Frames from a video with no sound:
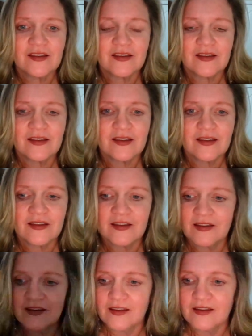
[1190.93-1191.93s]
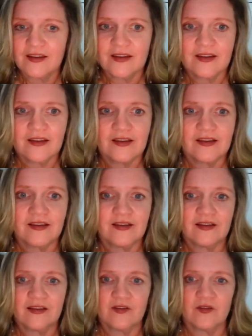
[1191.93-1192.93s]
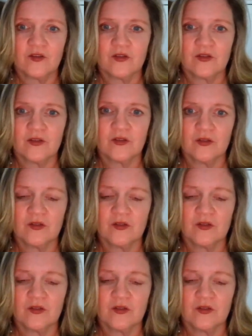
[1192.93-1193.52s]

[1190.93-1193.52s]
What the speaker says: (silence)